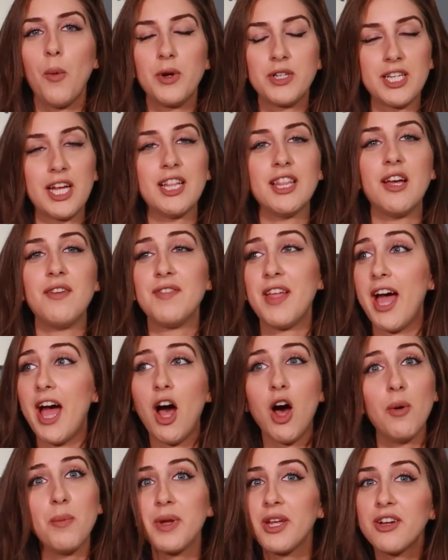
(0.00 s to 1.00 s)
which I love that.
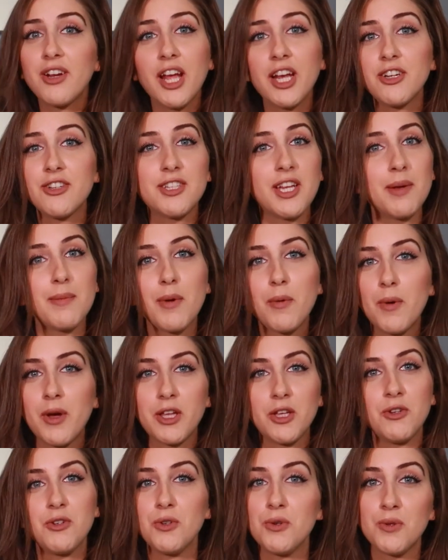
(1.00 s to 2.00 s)
I'll be your entertainment while
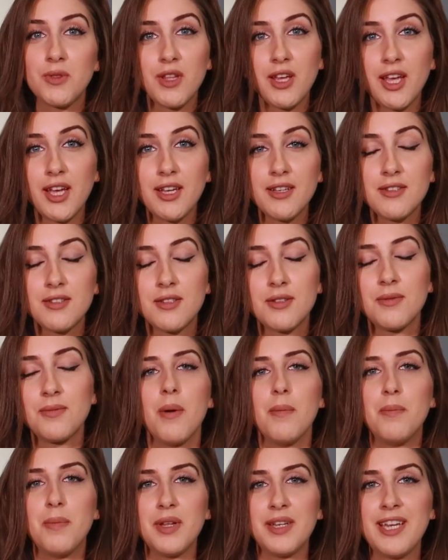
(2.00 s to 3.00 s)
you do things.
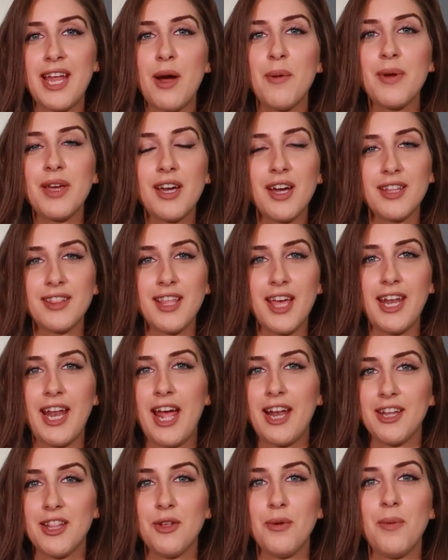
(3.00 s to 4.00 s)
But now we got that
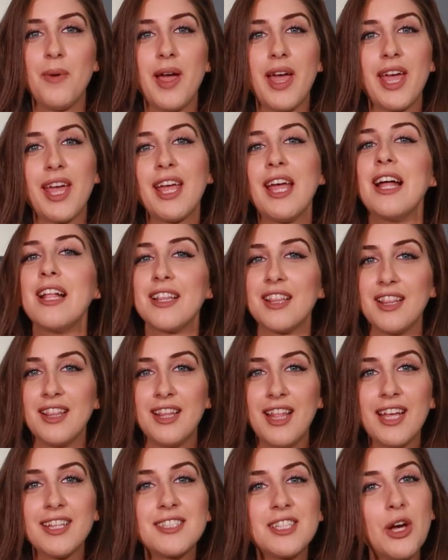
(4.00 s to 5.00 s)
out of the way,
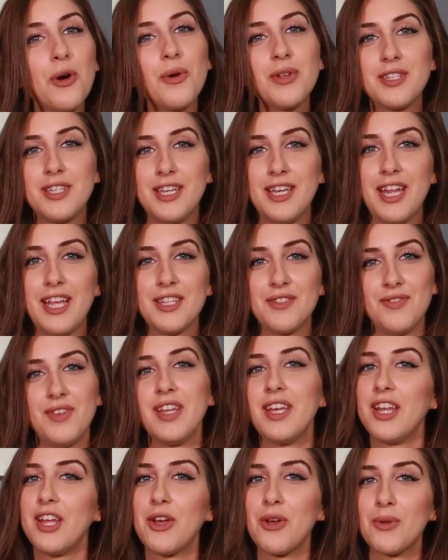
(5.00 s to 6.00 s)
let's go into today's
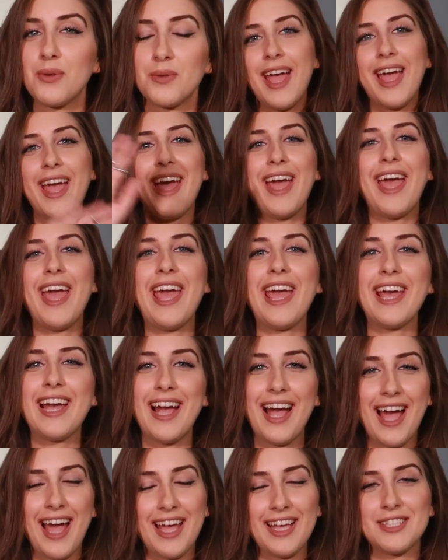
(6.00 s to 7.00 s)
video. Hey
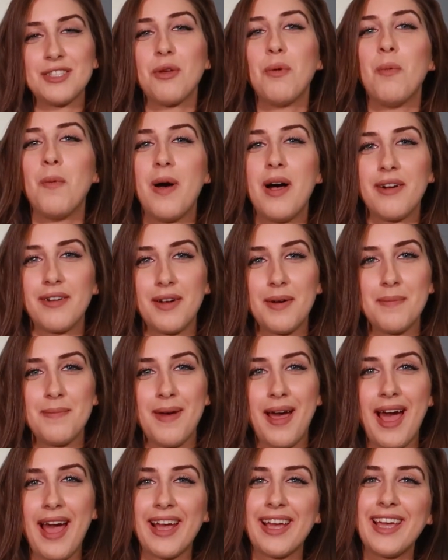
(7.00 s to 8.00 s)
guys, welcome
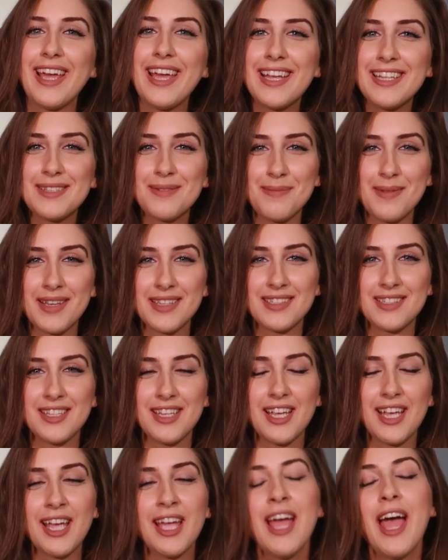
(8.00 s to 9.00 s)
back. It's
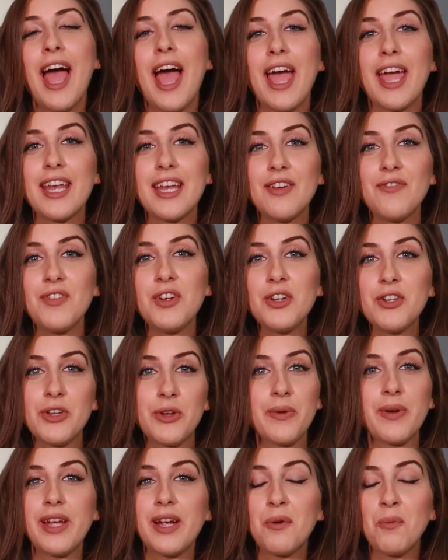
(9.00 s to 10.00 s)
Missy, and if you're
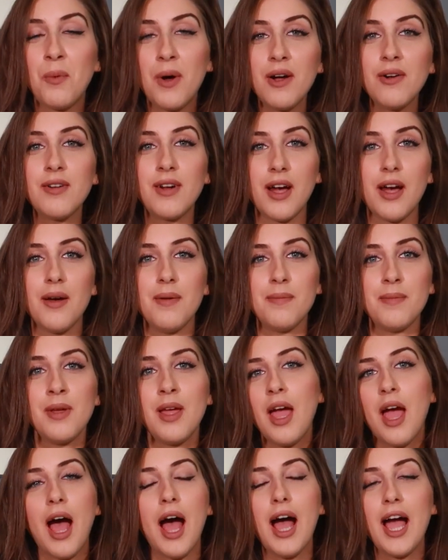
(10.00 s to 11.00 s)
new here, welcome.
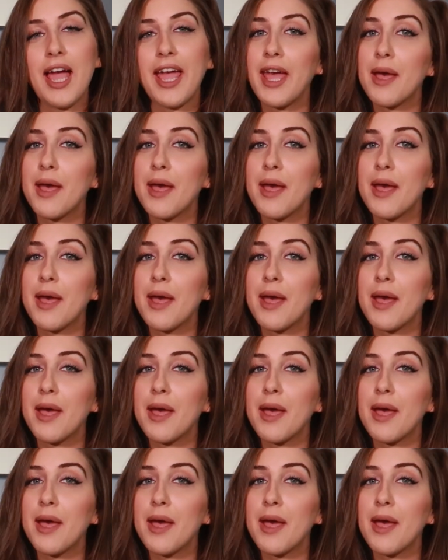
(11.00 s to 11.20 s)
I